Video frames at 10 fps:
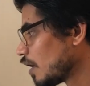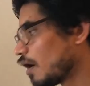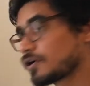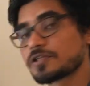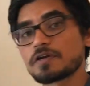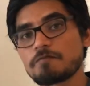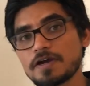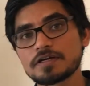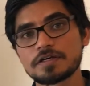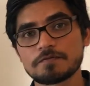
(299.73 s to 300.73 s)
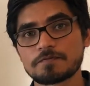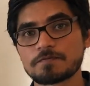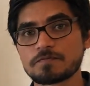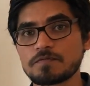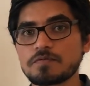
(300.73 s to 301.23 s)
Are they effective?
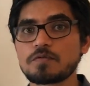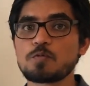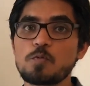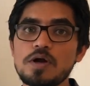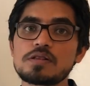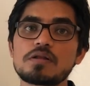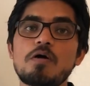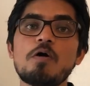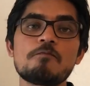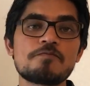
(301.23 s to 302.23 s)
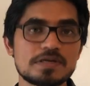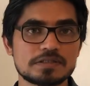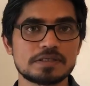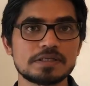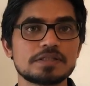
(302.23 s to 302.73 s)
Well,
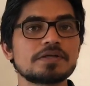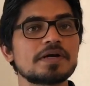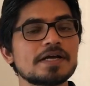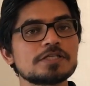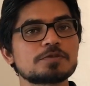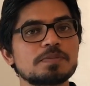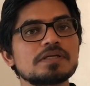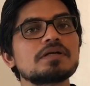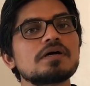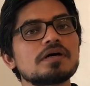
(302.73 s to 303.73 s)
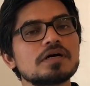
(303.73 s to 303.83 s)
obviously, there has been